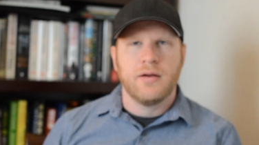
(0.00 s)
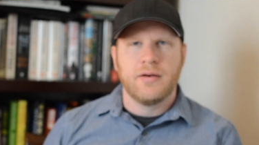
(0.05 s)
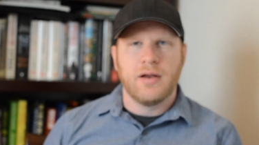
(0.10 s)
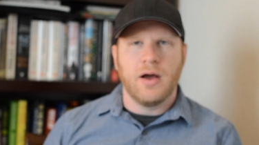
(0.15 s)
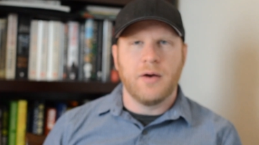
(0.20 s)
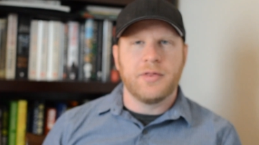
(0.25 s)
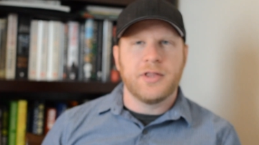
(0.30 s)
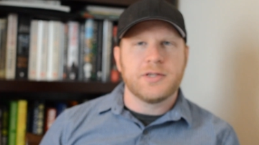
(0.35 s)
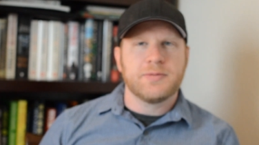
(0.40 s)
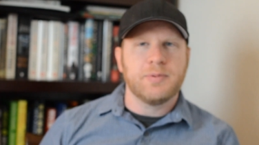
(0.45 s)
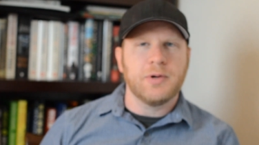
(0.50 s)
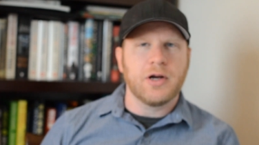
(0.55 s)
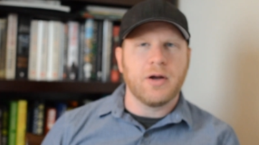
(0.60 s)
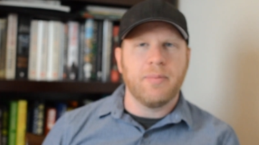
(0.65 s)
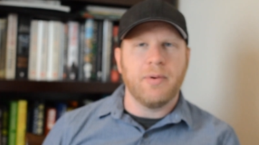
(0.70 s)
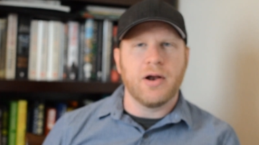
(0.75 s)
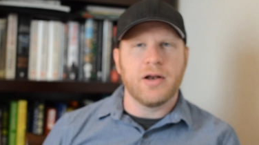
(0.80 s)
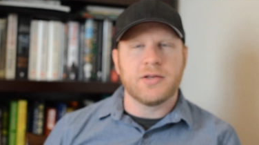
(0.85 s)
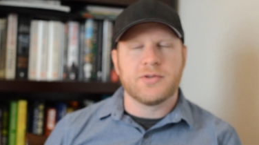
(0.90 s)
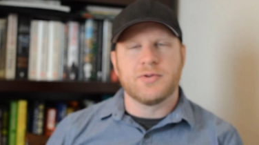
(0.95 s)
Now, this book,
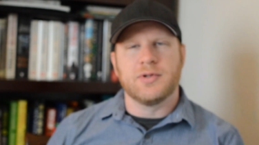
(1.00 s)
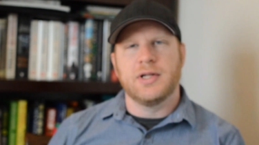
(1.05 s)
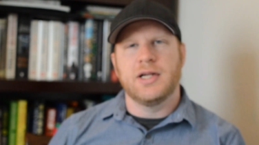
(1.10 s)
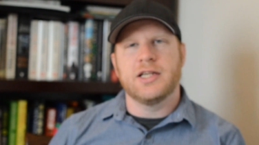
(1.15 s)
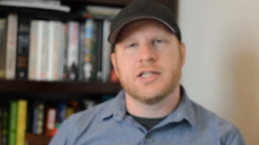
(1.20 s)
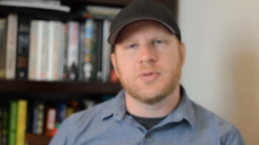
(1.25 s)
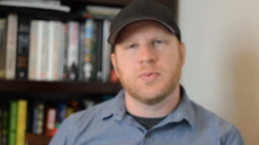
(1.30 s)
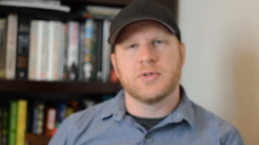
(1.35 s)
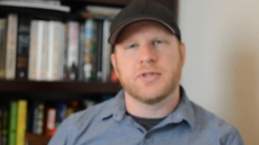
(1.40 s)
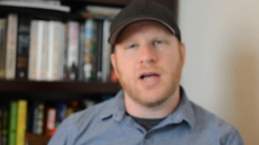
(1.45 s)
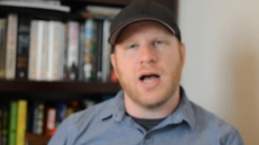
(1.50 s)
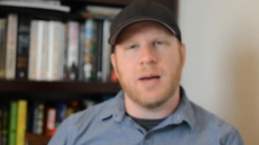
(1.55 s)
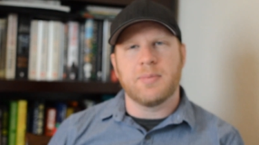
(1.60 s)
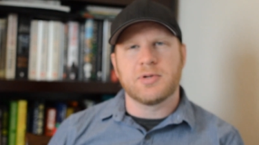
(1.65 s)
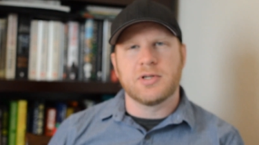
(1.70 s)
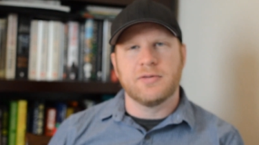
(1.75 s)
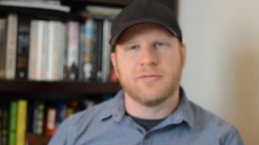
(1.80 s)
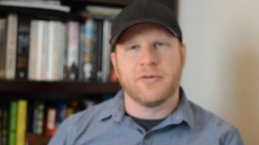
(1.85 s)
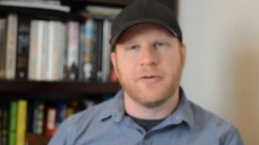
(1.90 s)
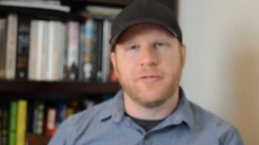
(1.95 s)
upon its release, was
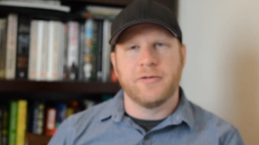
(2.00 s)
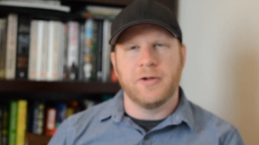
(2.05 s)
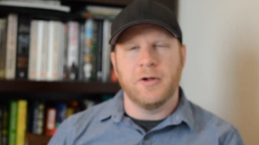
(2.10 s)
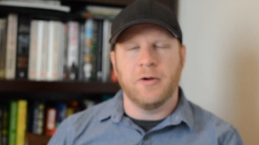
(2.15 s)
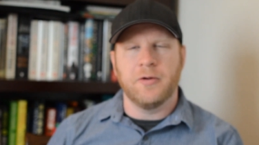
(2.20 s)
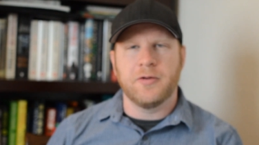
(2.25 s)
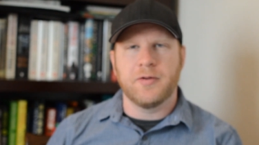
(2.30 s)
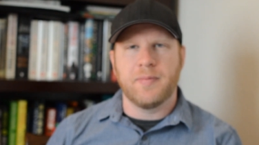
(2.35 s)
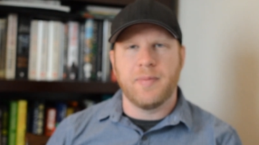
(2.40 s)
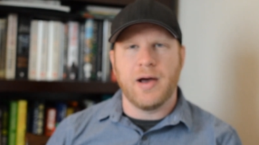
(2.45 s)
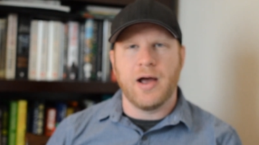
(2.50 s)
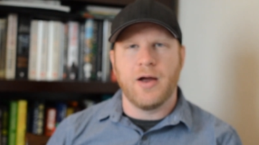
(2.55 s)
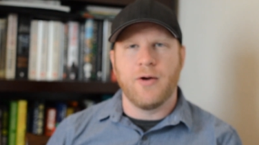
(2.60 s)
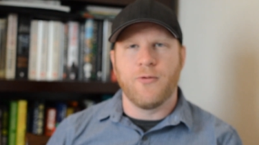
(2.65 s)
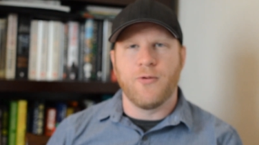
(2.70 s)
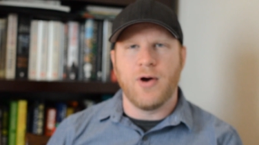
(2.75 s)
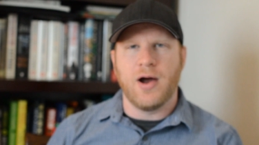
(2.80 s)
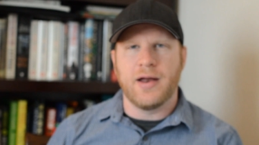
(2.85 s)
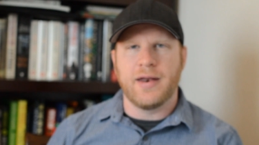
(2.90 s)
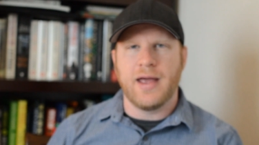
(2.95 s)
optioned for films by
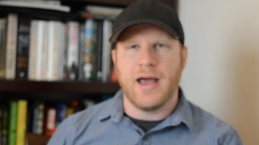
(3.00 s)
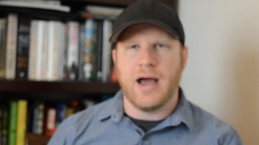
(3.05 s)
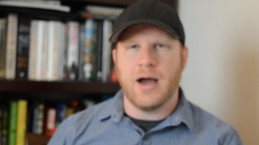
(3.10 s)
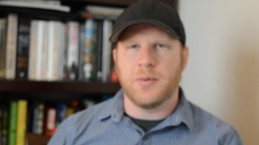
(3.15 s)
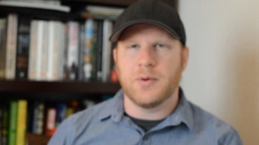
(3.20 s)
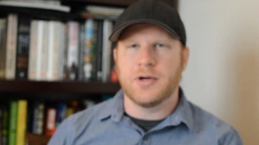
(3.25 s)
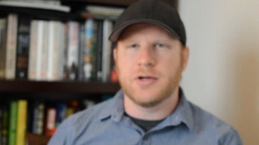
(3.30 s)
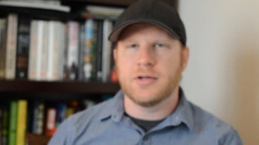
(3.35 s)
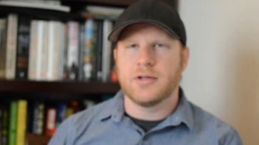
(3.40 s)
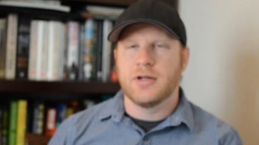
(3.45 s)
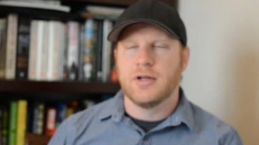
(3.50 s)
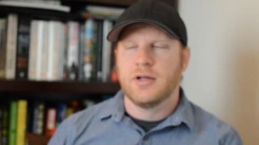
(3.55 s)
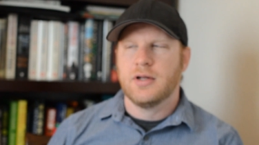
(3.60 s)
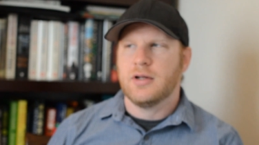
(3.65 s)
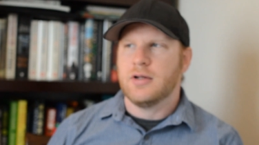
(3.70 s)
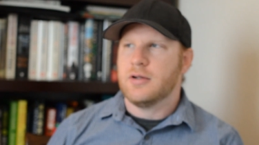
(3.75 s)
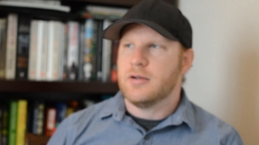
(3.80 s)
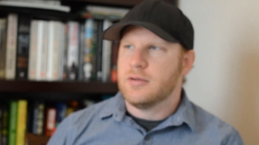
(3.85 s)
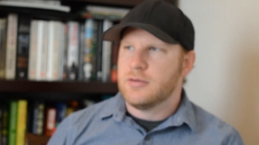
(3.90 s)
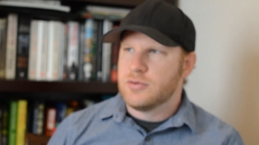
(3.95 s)
Ron Howard,
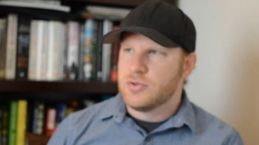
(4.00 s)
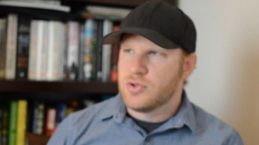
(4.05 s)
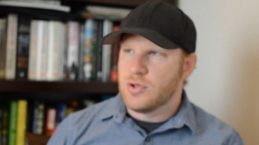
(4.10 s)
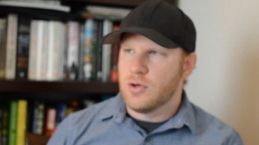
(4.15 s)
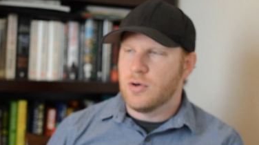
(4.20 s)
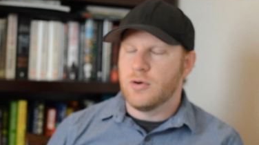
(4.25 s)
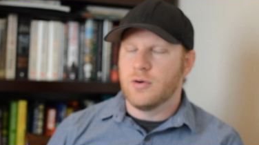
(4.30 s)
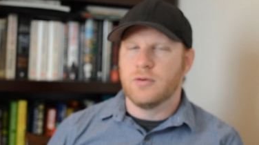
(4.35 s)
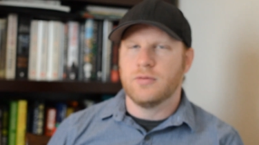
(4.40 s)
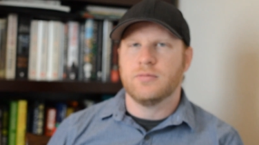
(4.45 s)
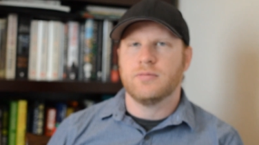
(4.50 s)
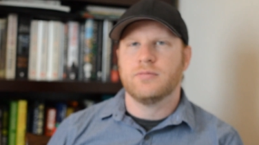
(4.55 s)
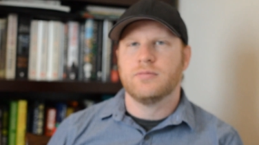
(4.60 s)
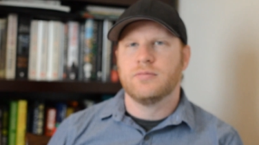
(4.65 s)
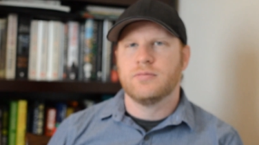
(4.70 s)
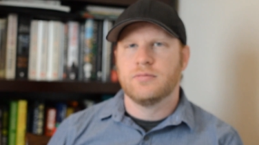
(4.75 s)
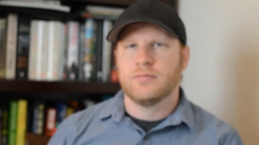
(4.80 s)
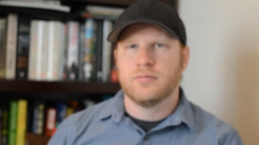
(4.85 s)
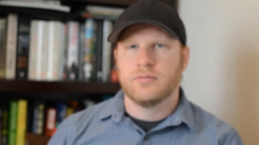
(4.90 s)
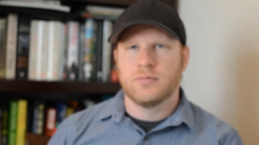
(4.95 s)
so
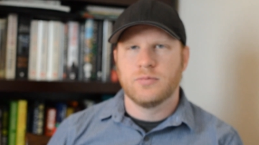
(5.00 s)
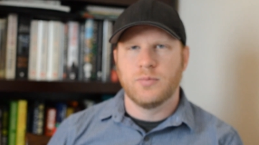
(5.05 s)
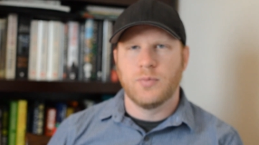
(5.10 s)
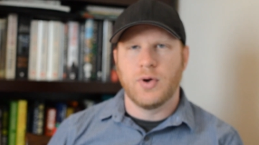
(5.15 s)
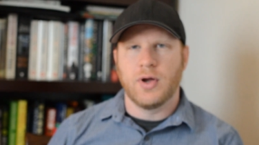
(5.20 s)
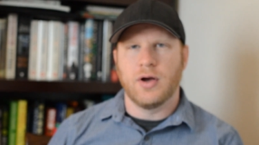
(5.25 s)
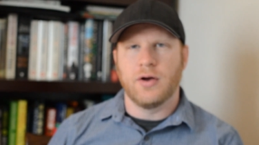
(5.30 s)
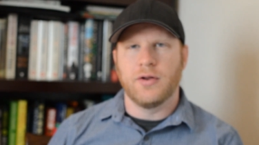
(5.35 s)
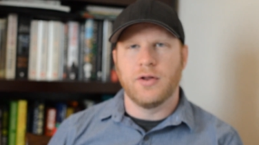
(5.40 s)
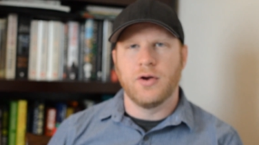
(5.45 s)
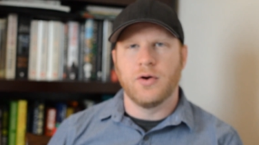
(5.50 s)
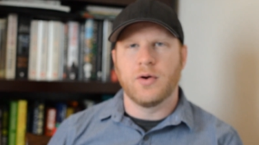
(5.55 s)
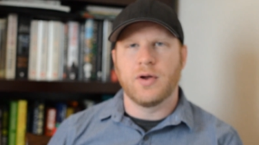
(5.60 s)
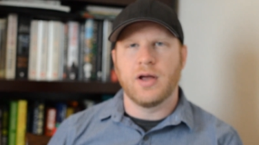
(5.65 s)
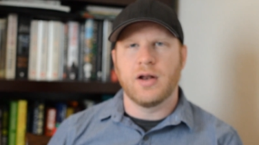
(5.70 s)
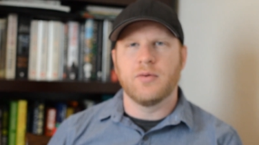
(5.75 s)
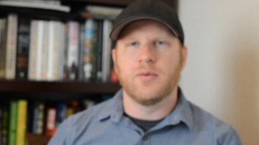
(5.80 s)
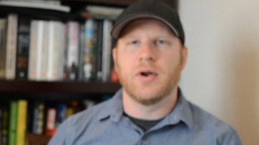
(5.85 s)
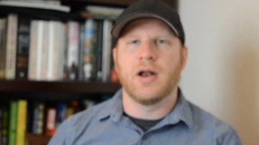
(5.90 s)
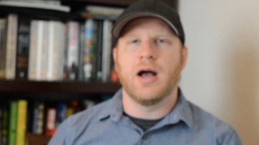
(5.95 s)
we all know
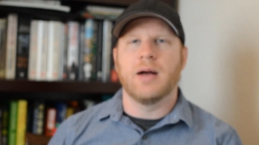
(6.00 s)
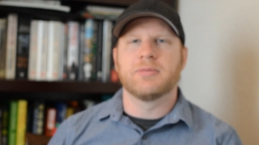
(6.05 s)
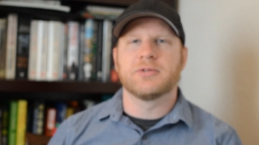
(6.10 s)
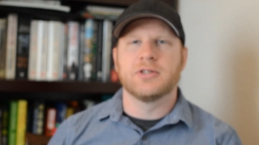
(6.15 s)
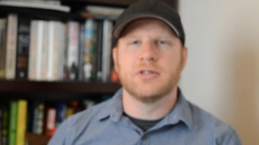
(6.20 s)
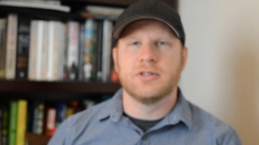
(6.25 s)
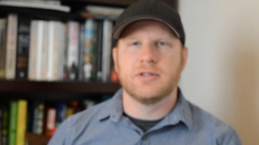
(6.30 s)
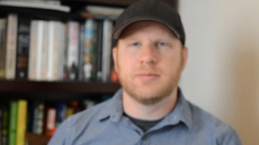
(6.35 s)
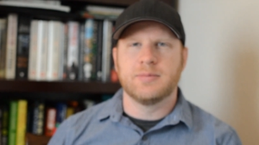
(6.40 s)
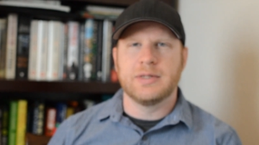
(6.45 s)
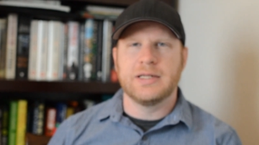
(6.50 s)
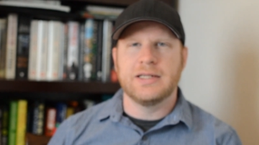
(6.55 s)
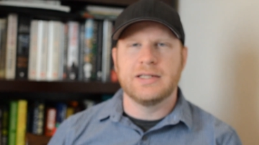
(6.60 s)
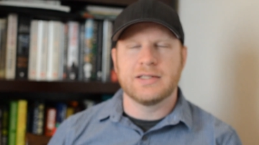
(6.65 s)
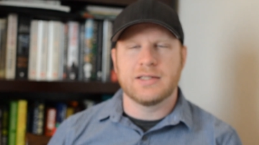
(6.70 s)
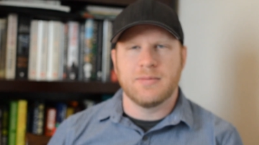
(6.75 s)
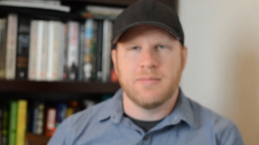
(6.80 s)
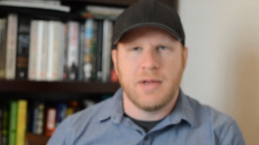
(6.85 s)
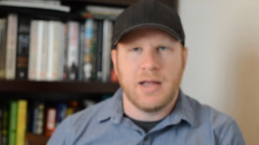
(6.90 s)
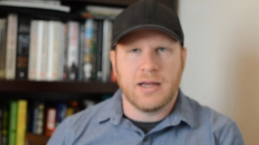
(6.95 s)
kind of what option
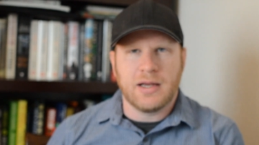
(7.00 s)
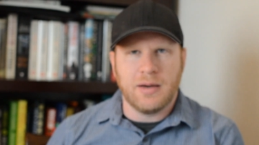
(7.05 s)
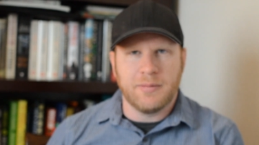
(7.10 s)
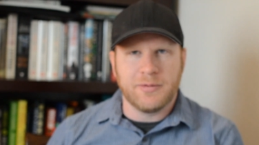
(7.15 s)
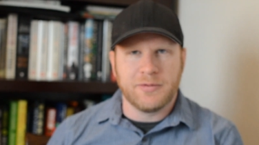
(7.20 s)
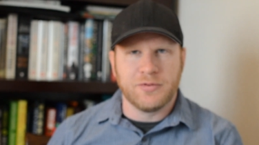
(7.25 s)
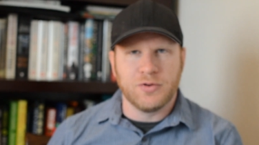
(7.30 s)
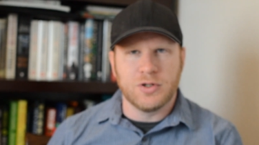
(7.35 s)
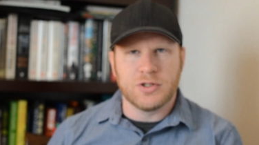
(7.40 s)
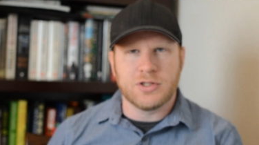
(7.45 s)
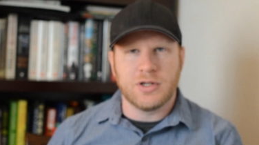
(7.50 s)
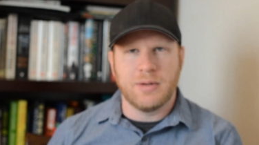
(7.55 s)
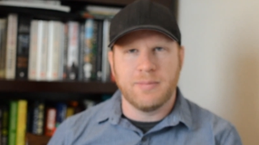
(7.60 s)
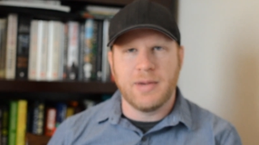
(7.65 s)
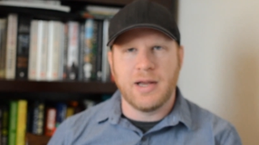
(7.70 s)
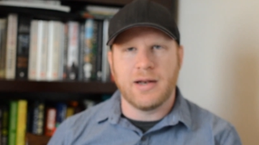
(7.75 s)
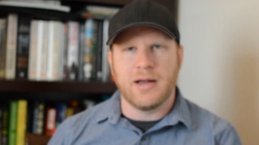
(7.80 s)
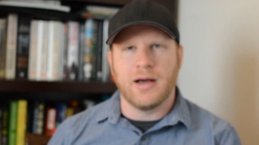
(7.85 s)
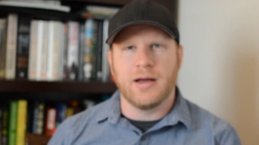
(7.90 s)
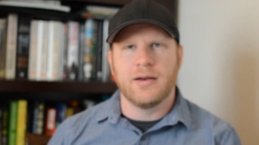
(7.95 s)
means. It may come to fruition, it
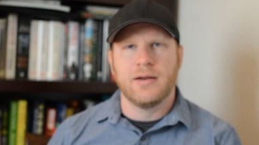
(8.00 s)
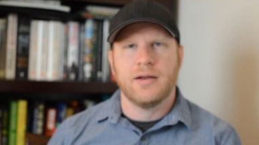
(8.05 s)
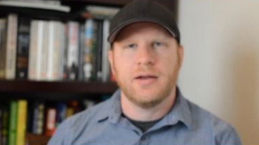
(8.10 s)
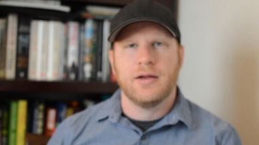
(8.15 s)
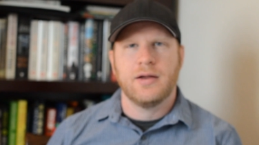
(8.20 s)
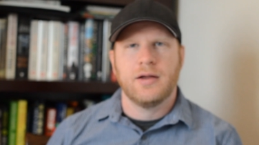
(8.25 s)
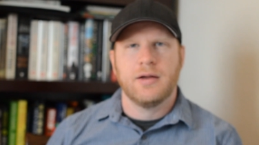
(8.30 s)
may not.